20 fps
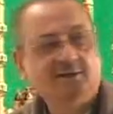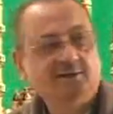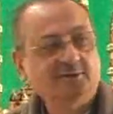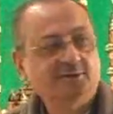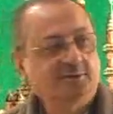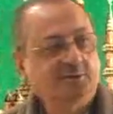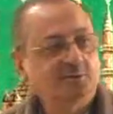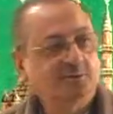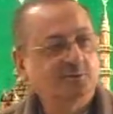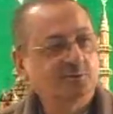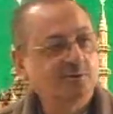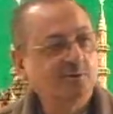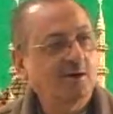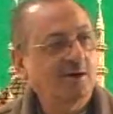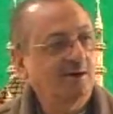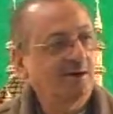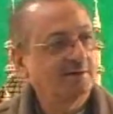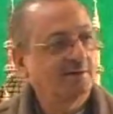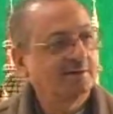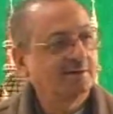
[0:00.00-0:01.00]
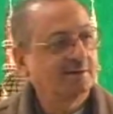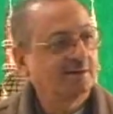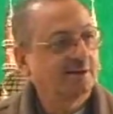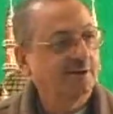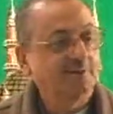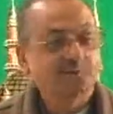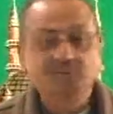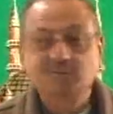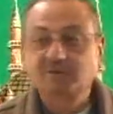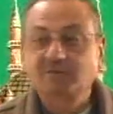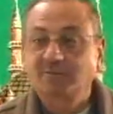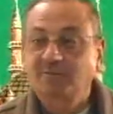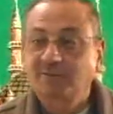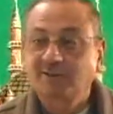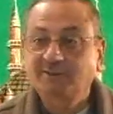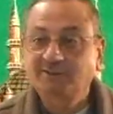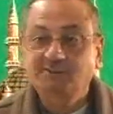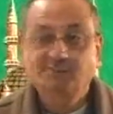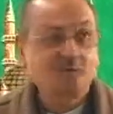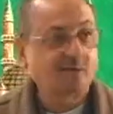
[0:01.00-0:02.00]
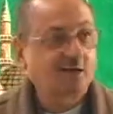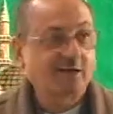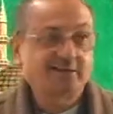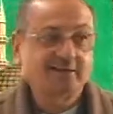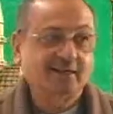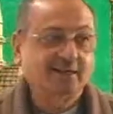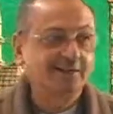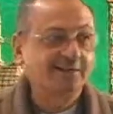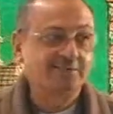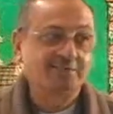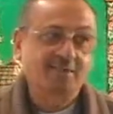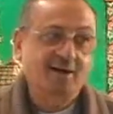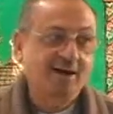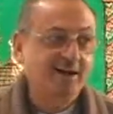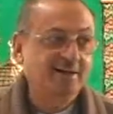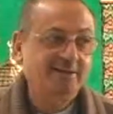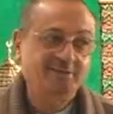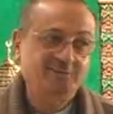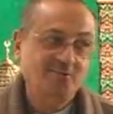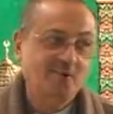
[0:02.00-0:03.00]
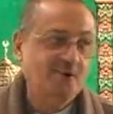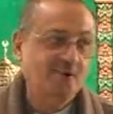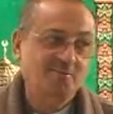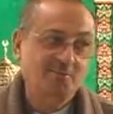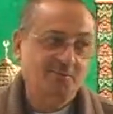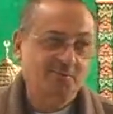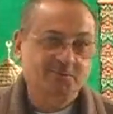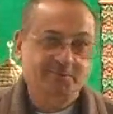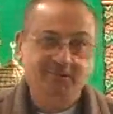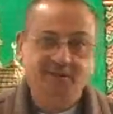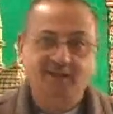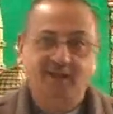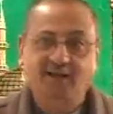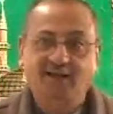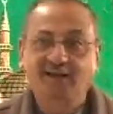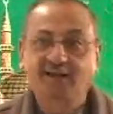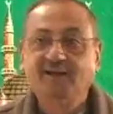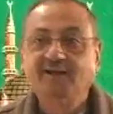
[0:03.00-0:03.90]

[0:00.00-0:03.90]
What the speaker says: So do not, if you say masmuka, then ma is not mubtada.